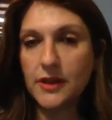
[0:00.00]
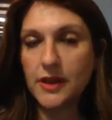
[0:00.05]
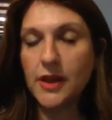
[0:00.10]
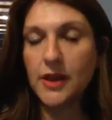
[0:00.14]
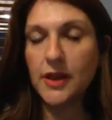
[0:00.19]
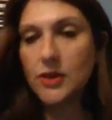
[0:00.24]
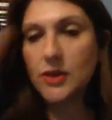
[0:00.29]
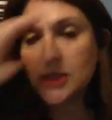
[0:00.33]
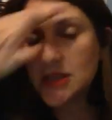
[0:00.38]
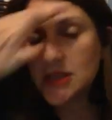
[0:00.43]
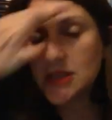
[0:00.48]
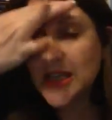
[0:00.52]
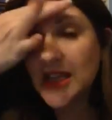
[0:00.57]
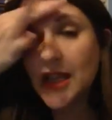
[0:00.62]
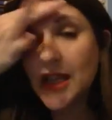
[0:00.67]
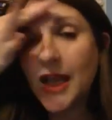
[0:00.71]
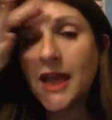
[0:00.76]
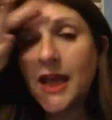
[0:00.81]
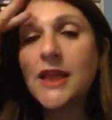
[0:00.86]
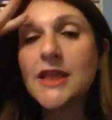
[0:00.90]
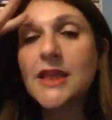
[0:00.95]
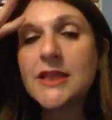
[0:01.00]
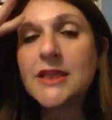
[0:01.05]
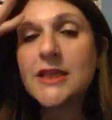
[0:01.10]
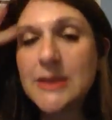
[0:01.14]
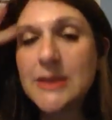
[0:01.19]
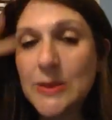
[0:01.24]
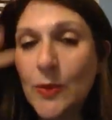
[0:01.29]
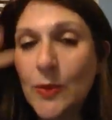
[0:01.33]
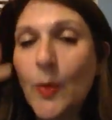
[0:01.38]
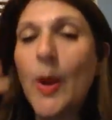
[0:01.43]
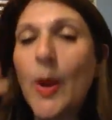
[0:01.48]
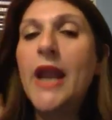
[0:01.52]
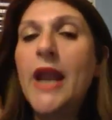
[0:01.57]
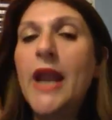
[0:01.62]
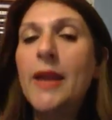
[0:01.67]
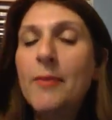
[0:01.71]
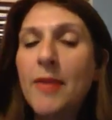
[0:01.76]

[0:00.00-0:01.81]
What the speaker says: You can see like this sweat.